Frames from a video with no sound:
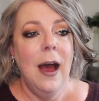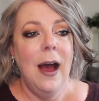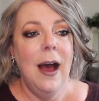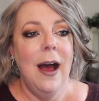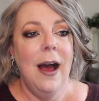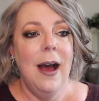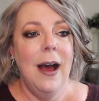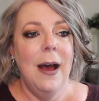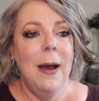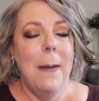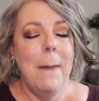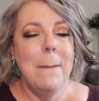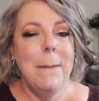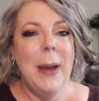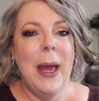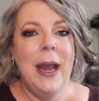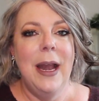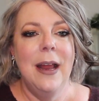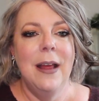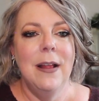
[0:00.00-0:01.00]
Uh,
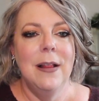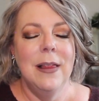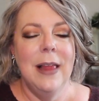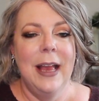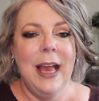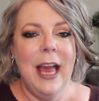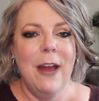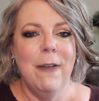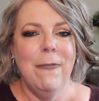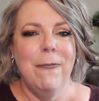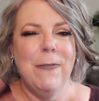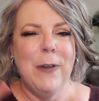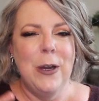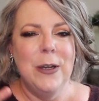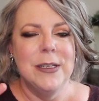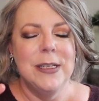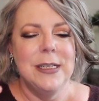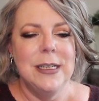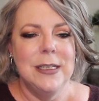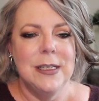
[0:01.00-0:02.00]
but it, like at
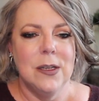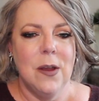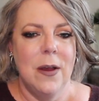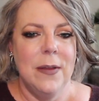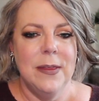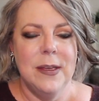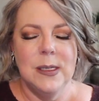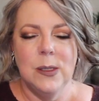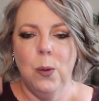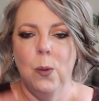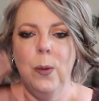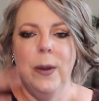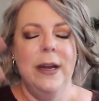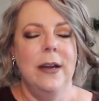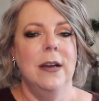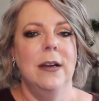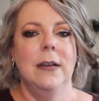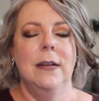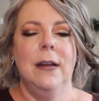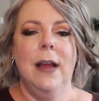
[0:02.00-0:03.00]
first, it's got this
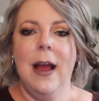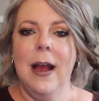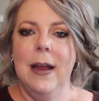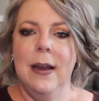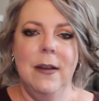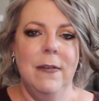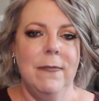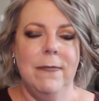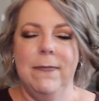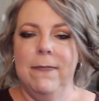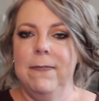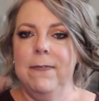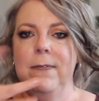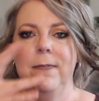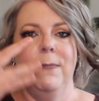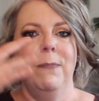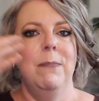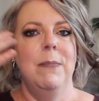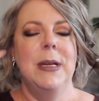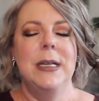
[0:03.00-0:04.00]
weird kind of
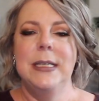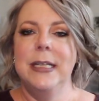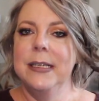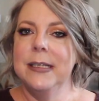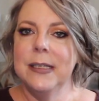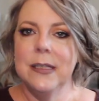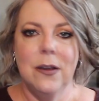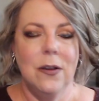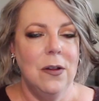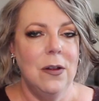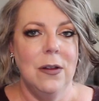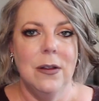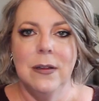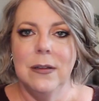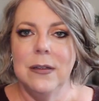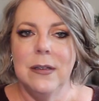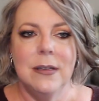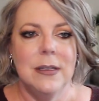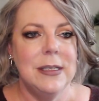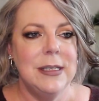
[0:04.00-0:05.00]

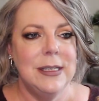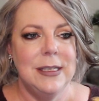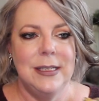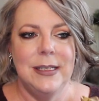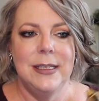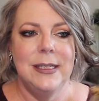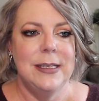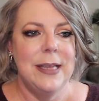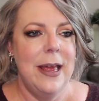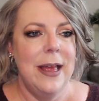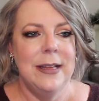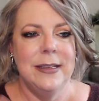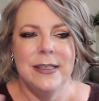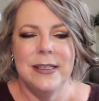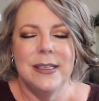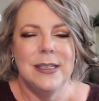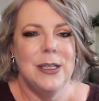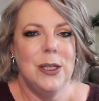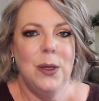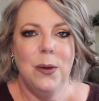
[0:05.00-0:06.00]
medicinal
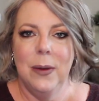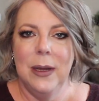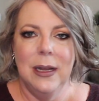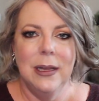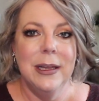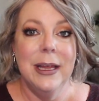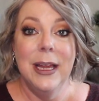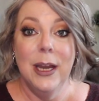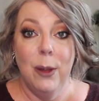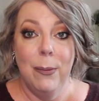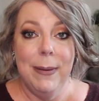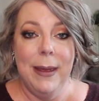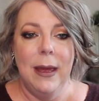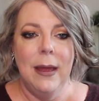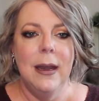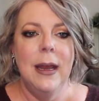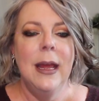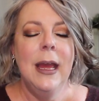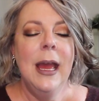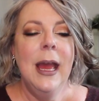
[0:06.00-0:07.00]
sense to it a little
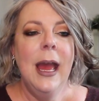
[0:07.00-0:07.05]
bit.